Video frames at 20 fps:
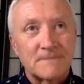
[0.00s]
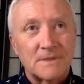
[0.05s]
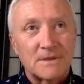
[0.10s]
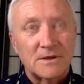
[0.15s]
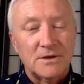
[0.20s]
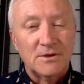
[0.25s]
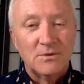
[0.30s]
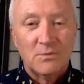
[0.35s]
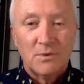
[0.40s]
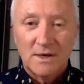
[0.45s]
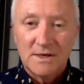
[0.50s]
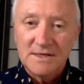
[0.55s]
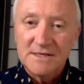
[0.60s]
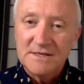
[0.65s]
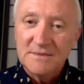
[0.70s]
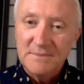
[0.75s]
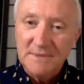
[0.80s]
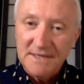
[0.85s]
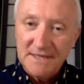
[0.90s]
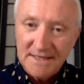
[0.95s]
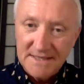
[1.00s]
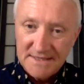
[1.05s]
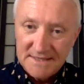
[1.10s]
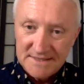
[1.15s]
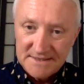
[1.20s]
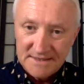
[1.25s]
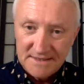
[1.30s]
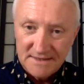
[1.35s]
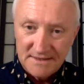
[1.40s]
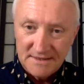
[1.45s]
You want it to be
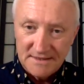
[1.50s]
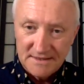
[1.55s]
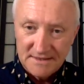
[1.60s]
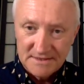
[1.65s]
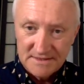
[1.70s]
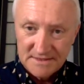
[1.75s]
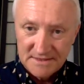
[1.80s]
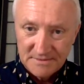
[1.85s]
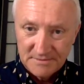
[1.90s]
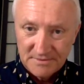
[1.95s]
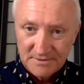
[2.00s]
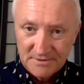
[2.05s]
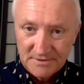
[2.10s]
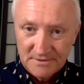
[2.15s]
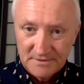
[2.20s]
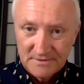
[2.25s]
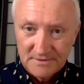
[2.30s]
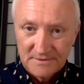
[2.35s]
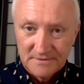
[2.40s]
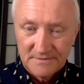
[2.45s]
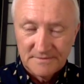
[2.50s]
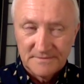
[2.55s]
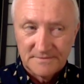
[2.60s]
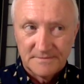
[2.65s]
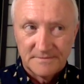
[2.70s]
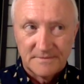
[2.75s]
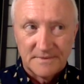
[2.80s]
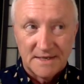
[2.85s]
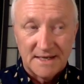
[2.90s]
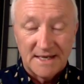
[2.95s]
easy and simple
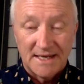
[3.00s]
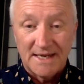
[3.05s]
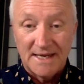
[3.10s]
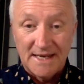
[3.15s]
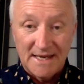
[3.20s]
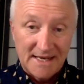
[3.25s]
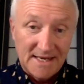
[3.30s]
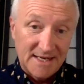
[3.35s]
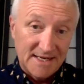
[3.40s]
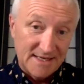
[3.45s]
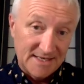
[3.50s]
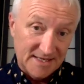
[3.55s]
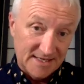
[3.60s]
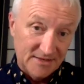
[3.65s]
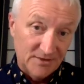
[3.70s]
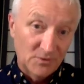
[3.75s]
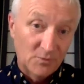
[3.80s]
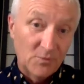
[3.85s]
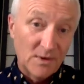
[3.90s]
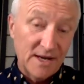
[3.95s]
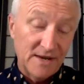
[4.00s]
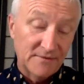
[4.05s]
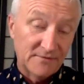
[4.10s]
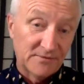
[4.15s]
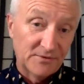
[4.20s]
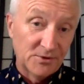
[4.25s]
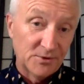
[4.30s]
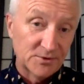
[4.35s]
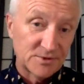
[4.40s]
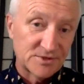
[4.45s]
in the way it
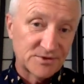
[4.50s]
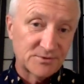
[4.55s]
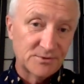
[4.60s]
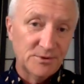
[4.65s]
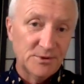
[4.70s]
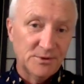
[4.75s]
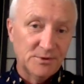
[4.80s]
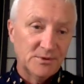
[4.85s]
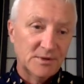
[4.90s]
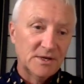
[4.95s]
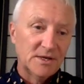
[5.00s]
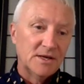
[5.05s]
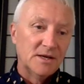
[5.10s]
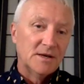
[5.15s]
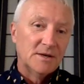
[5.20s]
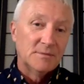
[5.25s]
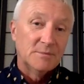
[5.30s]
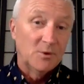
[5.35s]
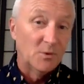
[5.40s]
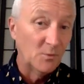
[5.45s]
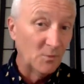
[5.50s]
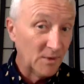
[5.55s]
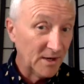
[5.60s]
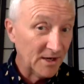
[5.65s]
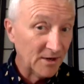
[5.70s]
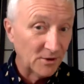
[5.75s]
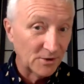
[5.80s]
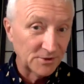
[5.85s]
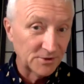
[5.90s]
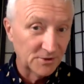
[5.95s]
flows through you. But we
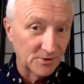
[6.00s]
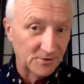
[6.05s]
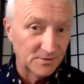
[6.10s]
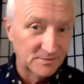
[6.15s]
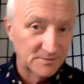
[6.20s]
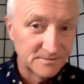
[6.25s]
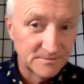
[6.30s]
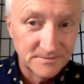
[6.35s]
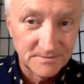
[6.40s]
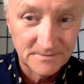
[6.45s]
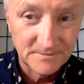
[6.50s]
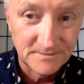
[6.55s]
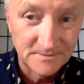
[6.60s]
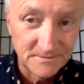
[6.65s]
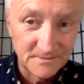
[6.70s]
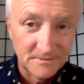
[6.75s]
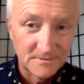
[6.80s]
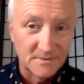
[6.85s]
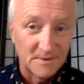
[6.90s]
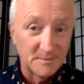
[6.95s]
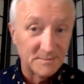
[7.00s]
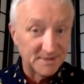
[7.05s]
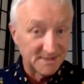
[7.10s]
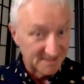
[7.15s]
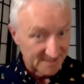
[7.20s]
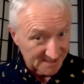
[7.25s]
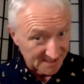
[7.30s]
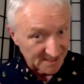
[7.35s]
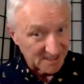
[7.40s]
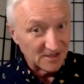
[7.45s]
all know,
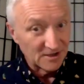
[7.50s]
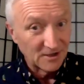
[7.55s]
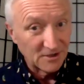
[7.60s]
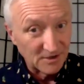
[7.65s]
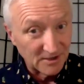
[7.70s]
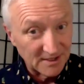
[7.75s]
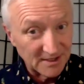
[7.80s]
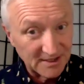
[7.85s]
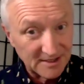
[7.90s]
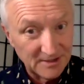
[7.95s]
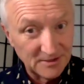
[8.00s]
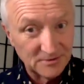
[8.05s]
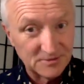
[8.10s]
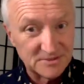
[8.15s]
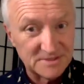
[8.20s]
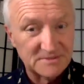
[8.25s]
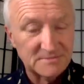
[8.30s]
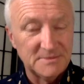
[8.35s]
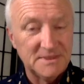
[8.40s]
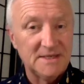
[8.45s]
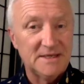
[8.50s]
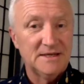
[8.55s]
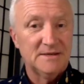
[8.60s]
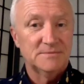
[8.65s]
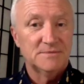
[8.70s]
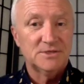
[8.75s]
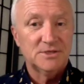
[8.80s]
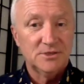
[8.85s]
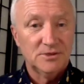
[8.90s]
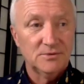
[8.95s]
particularly healers and
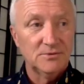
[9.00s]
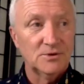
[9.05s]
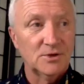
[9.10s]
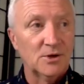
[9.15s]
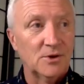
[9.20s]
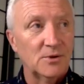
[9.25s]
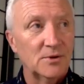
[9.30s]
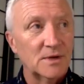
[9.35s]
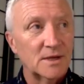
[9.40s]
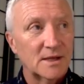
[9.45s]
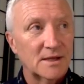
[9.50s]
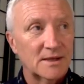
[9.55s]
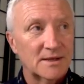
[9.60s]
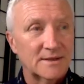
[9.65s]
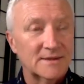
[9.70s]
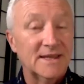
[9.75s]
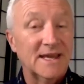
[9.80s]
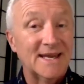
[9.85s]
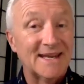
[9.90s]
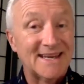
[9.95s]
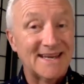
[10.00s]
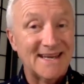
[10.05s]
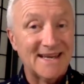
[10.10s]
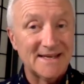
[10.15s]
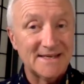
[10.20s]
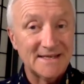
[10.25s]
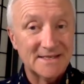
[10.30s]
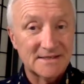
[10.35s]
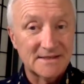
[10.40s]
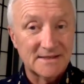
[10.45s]
mediums, that
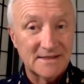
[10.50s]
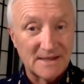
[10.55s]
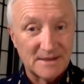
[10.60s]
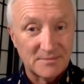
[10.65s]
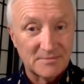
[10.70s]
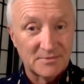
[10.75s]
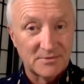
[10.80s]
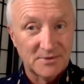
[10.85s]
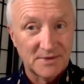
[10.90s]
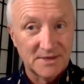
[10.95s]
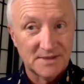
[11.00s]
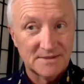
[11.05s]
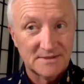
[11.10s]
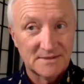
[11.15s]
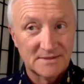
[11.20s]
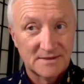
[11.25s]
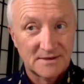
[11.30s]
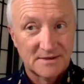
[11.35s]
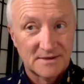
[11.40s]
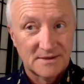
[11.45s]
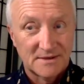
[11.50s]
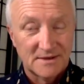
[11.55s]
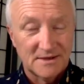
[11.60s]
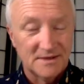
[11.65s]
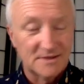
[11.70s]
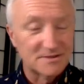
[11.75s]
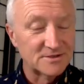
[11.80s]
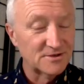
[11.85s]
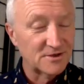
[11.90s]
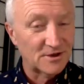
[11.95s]
getting to that point
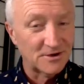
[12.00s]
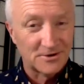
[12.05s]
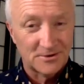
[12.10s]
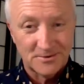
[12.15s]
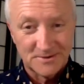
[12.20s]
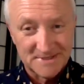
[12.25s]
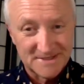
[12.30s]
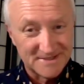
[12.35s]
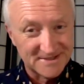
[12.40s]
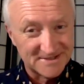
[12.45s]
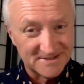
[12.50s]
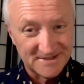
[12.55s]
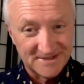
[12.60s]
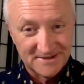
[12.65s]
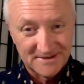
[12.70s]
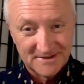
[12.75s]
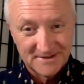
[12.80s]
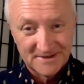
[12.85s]
is not always easy.